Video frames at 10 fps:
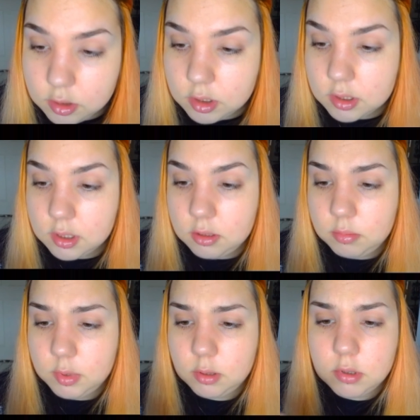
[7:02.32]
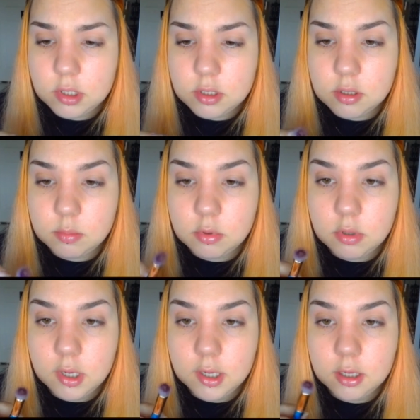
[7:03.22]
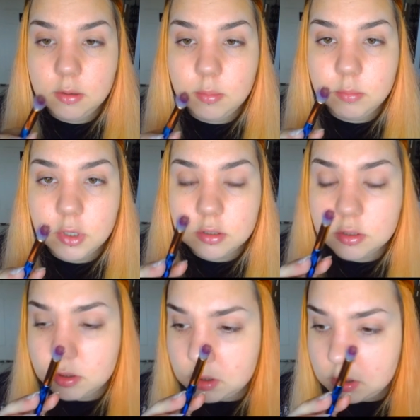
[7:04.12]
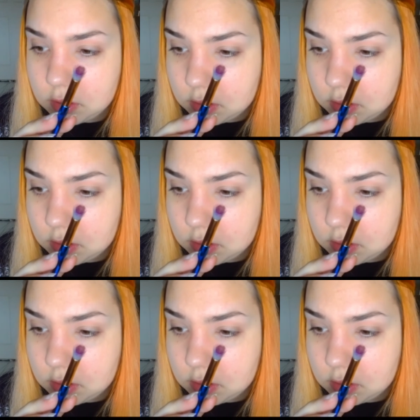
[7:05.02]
just a little bit questionable. Like, I'm not sure